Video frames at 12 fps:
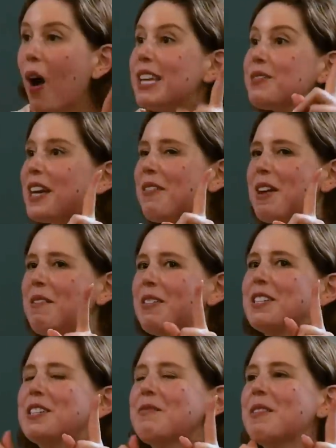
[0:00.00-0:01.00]
was what I wanted my
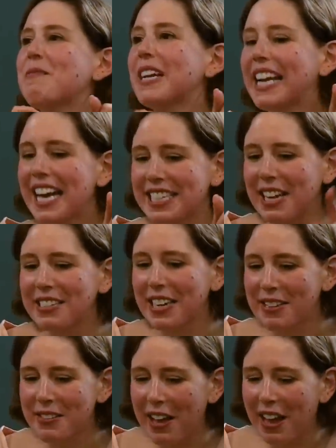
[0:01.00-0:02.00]
wish to be because I'll
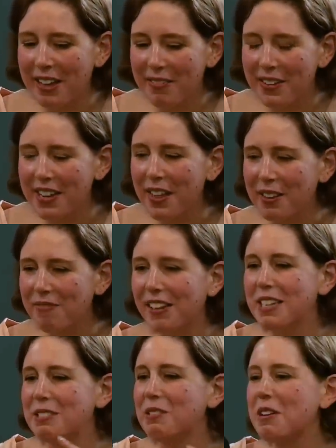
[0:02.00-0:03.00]
tell you that I have another
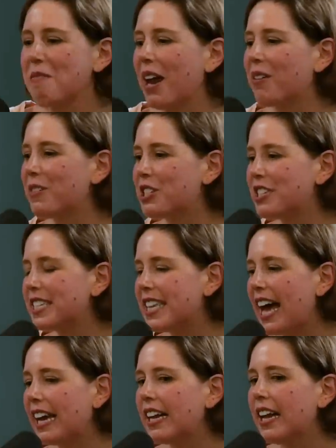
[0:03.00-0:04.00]
funny story about it, which is
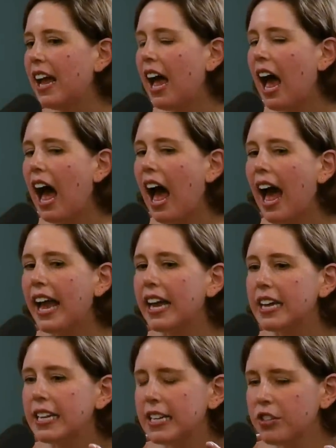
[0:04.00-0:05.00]
that I
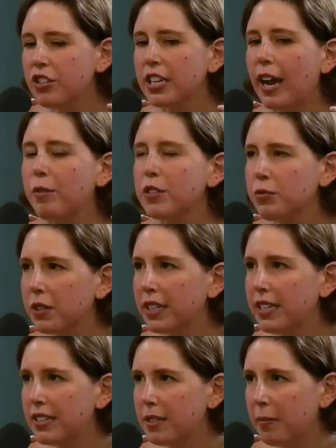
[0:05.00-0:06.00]
initially I was
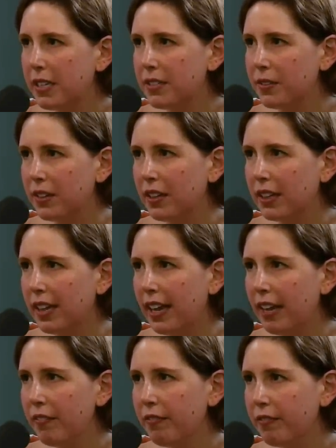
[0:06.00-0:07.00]
really into my so-called
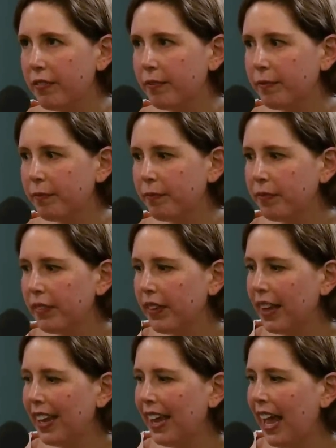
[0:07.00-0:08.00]
life.
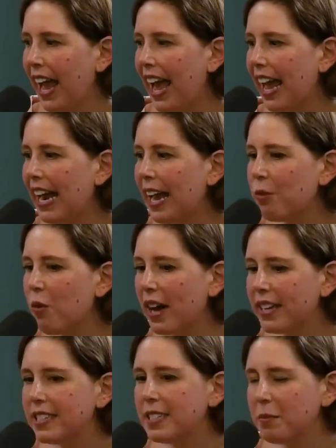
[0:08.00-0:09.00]
And I
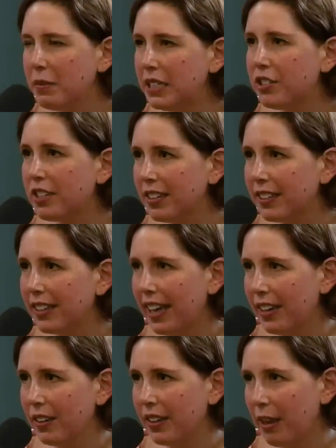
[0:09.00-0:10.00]
wanted to meet Jared
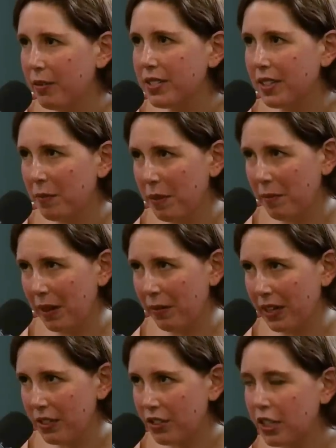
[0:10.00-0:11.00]
Leto. That was going to be my
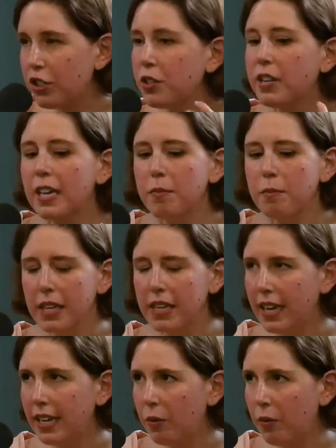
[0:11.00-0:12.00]
wish because oh. you can oh. meet
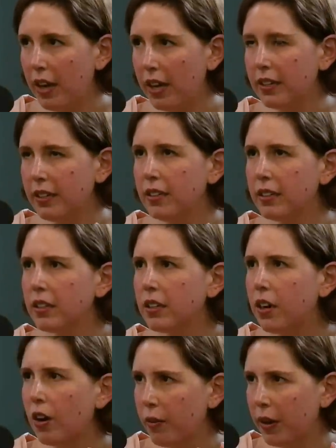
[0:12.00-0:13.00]
anyone
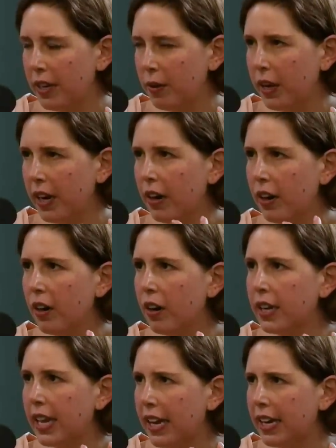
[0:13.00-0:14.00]
go anywhere or
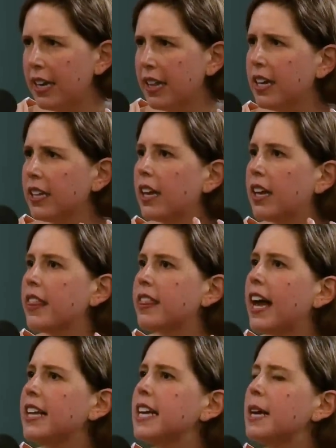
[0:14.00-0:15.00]
get anything. Like at
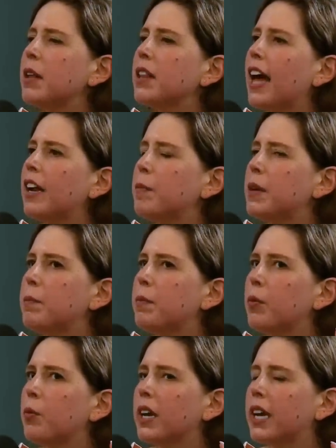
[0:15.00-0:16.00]
that time, a lot of
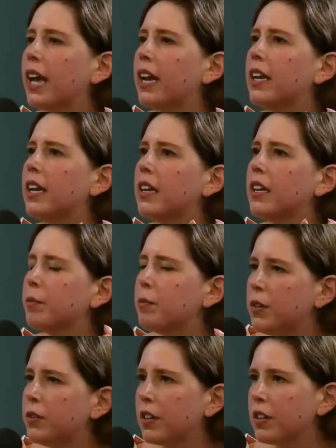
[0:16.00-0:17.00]
people were getting
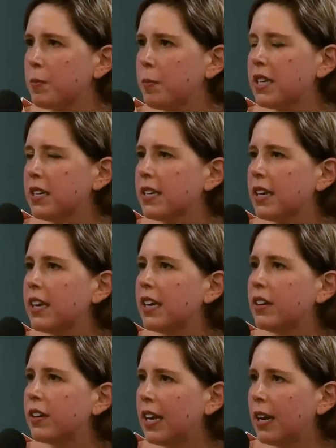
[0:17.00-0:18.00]
computers because like the
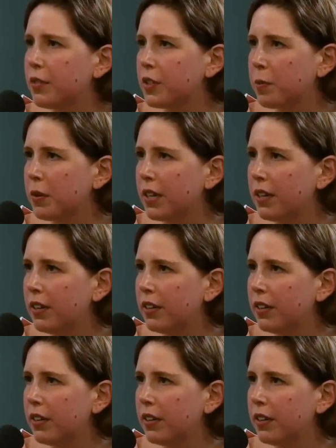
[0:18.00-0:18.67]
internet was pretty